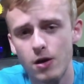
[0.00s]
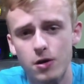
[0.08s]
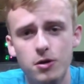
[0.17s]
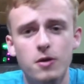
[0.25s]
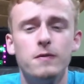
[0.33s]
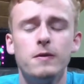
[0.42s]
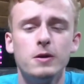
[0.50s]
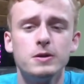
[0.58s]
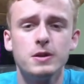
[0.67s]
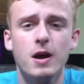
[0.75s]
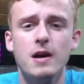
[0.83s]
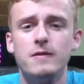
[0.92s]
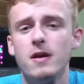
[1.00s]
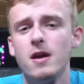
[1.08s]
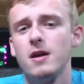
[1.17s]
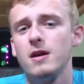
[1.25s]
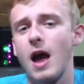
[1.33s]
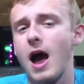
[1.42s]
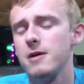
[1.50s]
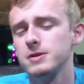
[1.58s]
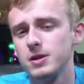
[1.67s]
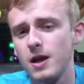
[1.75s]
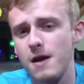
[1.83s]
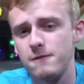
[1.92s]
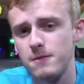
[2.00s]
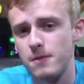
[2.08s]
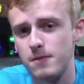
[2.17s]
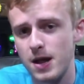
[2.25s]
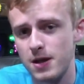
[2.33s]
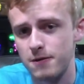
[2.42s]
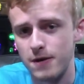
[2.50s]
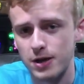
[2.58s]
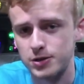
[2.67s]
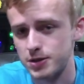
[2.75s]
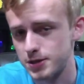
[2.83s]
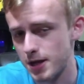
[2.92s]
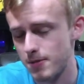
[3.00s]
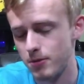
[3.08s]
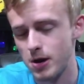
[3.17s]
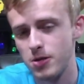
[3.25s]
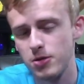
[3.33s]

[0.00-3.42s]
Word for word: So first off, I was looking at it from a manufacturing standpoint.